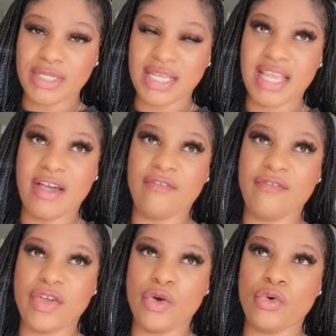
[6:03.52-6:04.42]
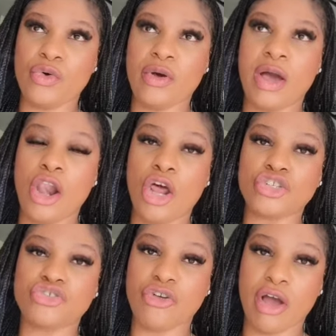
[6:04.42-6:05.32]
to eat i feel a lot
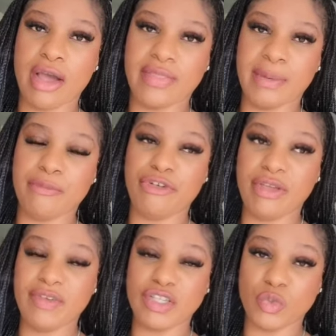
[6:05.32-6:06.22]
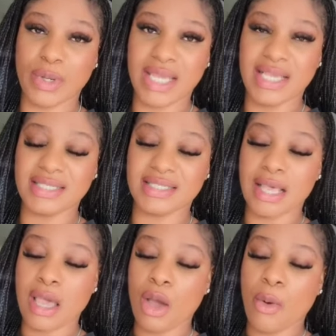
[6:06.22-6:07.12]
stronger than previous weeks
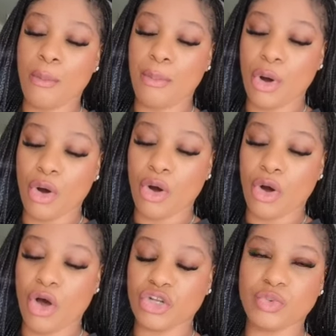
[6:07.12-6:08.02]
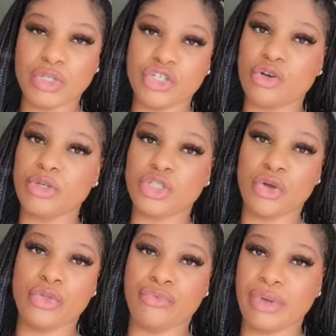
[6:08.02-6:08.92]
but I just wanted to come and show you
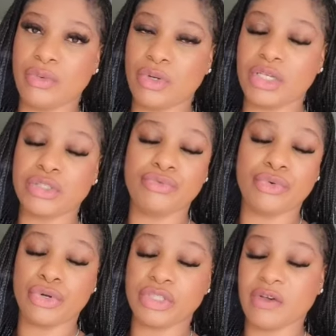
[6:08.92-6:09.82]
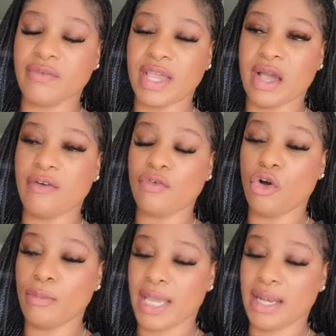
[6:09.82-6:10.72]
the realness, the rawness of it. I've
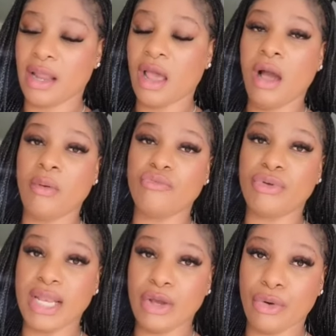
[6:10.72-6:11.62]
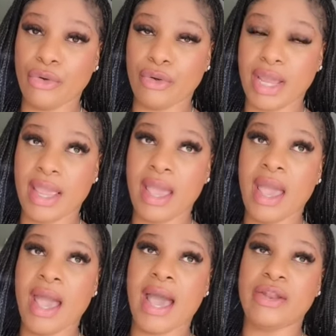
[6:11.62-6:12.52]
come in, I'm really hungry.
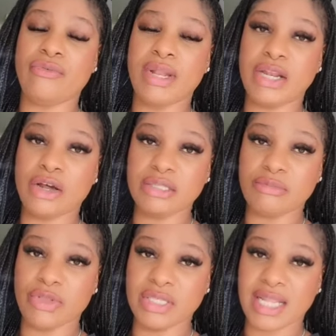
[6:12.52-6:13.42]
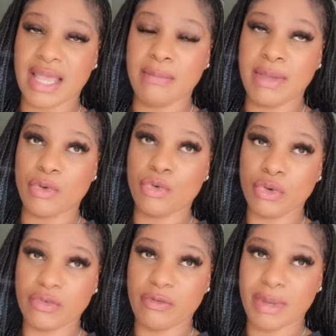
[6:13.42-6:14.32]
I had a really nice Mother's Day meal
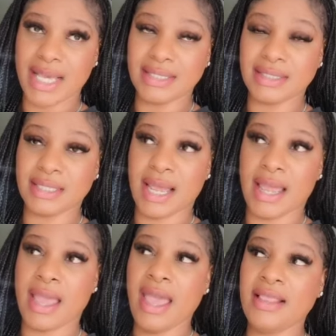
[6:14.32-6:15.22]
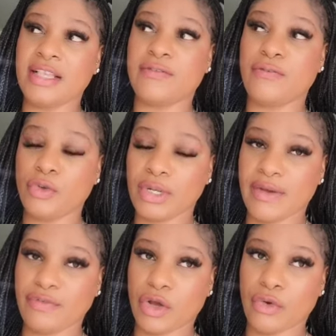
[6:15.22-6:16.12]
cooked for me yesterday. There's food
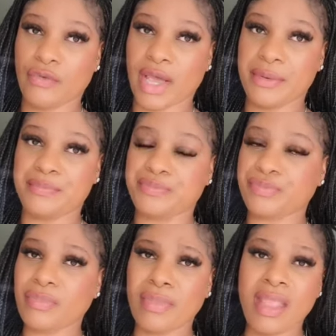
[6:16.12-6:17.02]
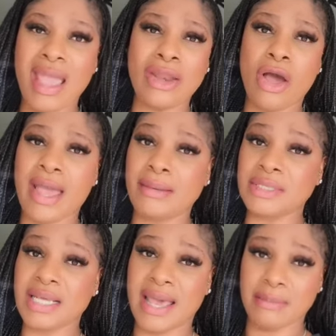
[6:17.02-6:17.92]
left over and I am
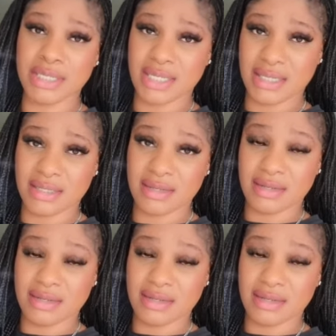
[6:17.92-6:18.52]
tempted,